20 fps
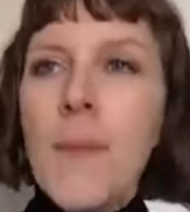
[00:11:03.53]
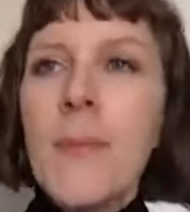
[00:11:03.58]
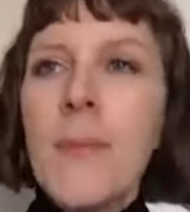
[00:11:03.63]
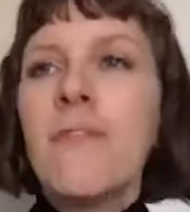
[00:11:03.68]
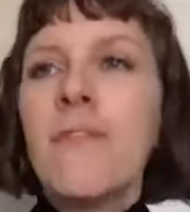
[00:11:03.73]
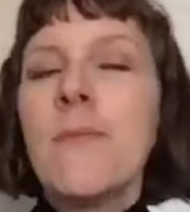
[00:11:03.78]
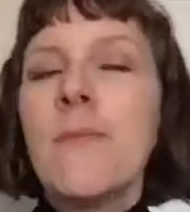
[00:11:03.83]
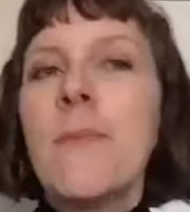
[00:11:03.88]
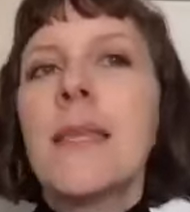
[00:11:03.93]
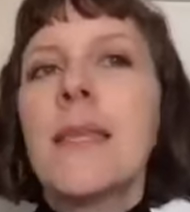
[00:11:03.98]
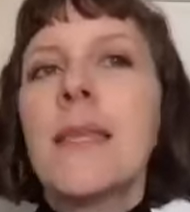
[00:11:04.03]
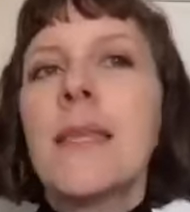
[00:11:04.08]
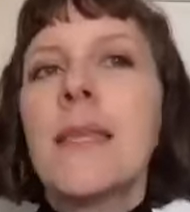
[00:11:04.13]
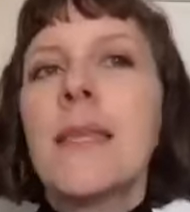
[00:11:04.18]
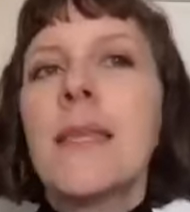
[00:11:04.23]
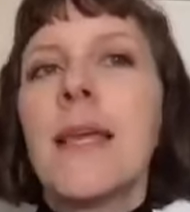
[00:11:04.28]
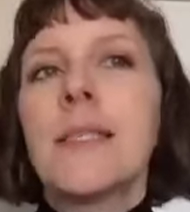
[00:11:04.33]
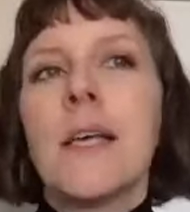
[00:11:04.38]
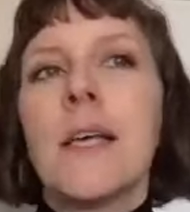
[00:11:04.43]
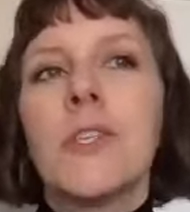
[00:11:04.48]
I mean, for me,
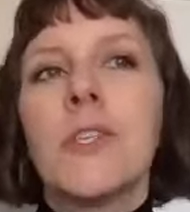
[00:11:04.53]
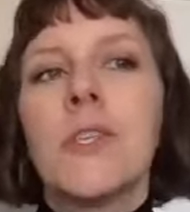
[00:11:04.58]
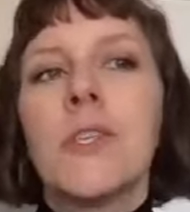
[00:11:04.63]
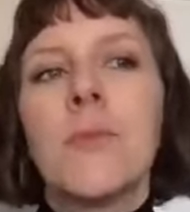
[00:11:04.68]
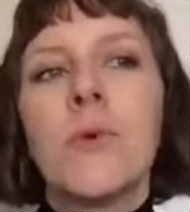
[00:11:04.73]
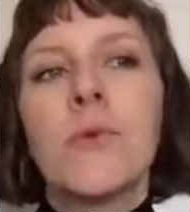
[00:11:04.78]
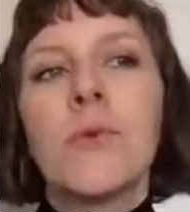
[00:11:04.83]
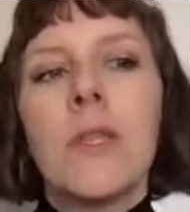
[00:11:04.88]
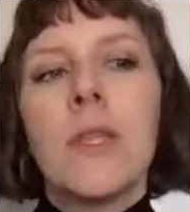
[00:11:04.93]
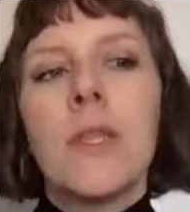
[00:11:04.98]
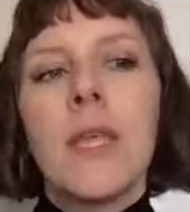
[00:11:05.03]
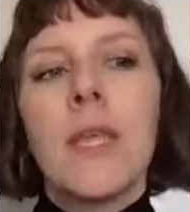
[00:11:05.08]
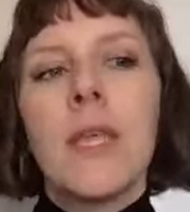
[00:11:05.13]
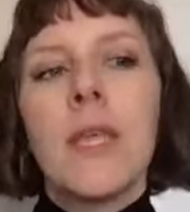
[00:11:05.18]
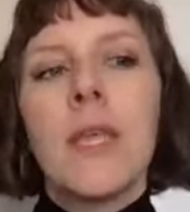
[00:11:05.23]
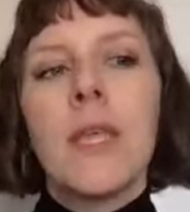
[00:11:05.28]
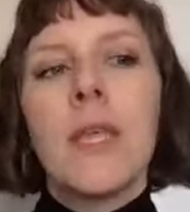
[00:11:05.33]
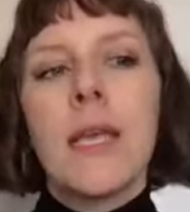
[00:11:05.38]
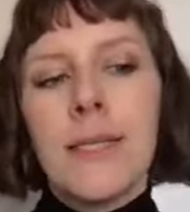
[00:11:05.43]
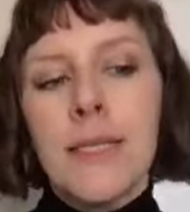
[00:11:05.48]
that's such an important thing
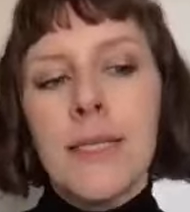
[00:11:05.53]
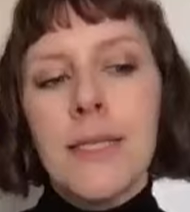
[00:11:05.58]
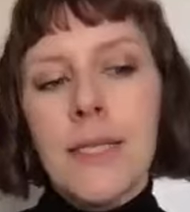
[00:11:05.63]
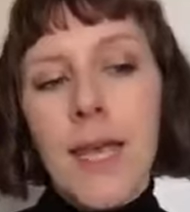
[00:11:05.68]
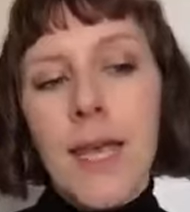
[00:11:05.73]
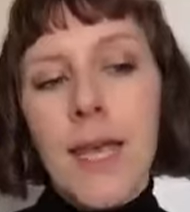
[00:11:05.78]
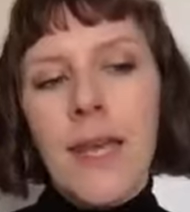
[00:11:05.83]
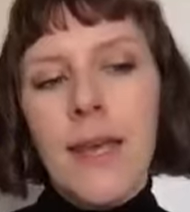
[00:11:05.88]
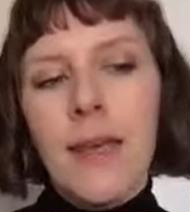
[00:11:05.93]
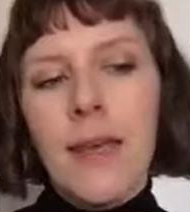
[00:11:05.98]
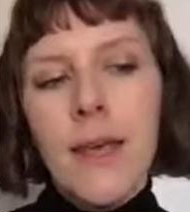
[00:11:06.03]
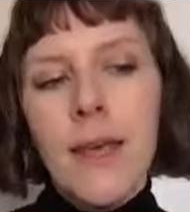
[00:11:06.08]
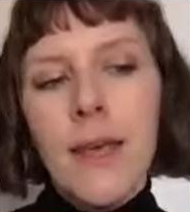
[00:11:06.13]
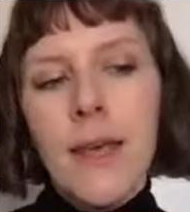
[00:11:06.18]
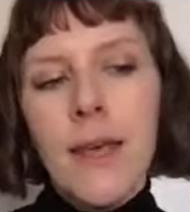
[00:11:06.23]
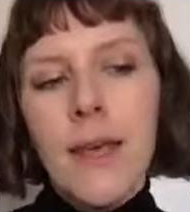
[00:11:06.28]
about skin.